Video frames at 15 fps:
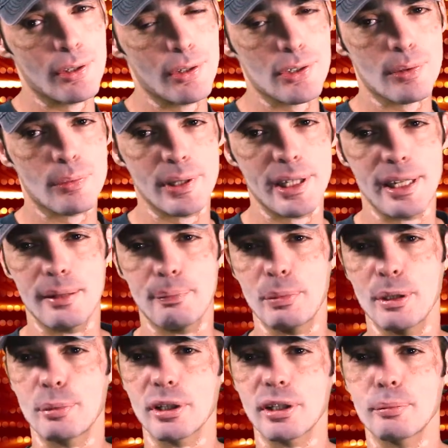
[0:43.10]
goes away,
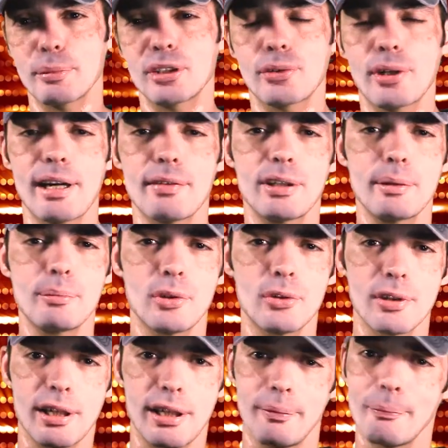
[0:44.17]
people gonna be traveling
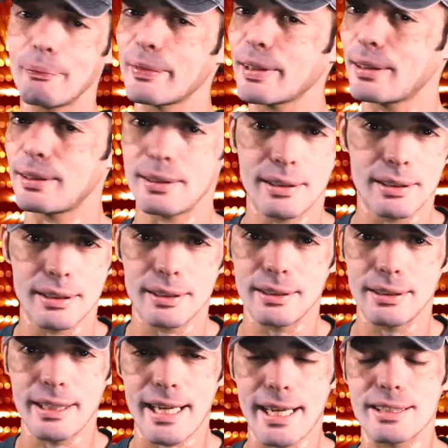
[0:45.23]
more.
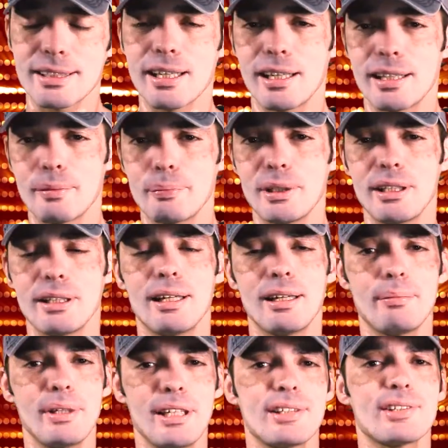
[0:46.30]
That gonna be
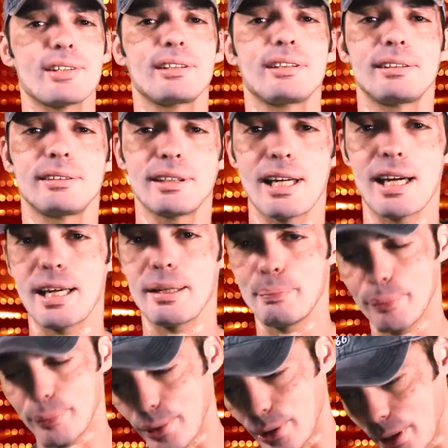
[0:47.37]
amazing.
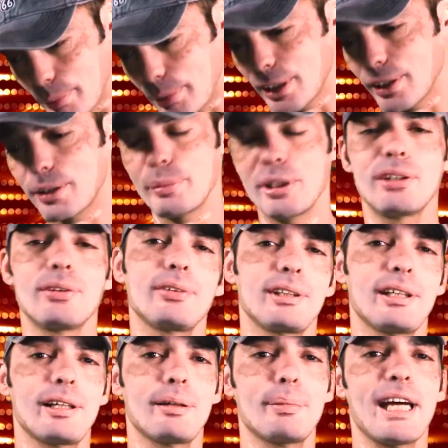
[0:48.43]
I probably gonna be going
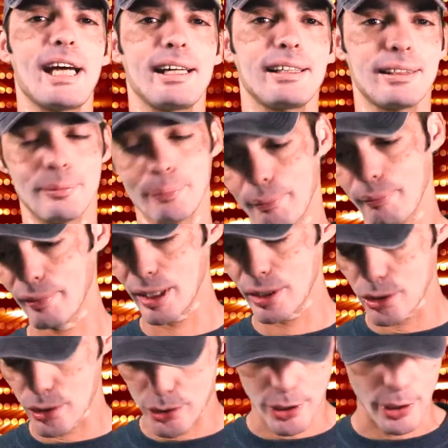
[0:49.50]
there back.
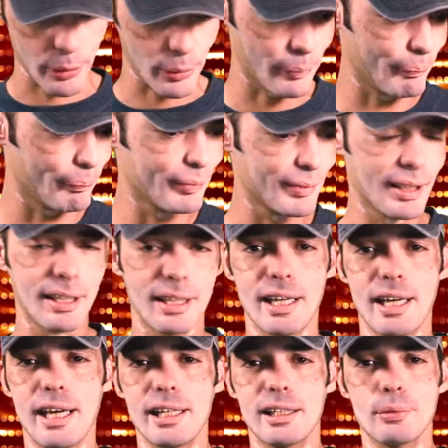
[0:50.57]
So,
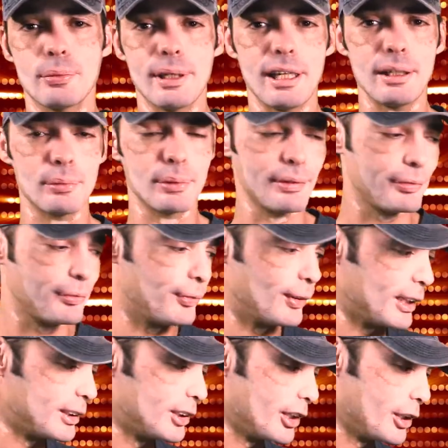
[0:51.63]
anyway, with
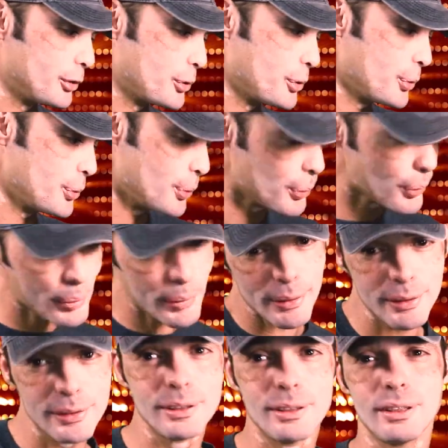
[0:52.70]
further ado,
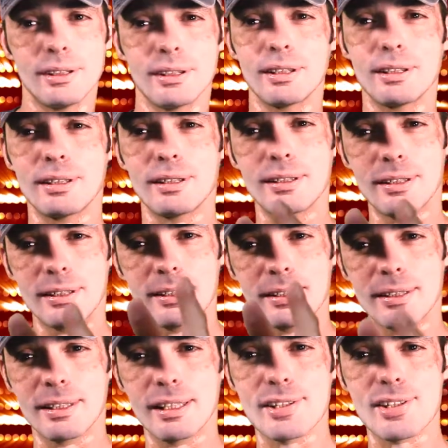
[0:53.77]

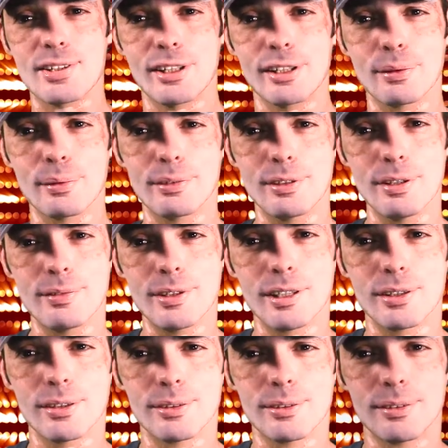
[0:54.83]
let's start with the
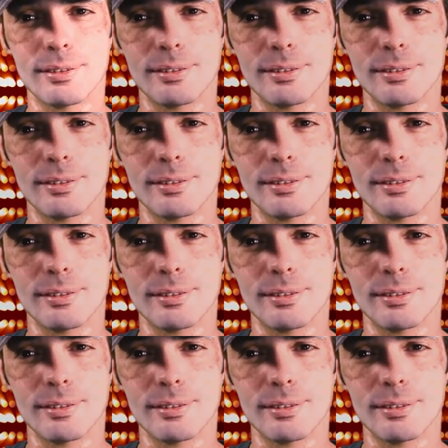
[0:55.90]
video.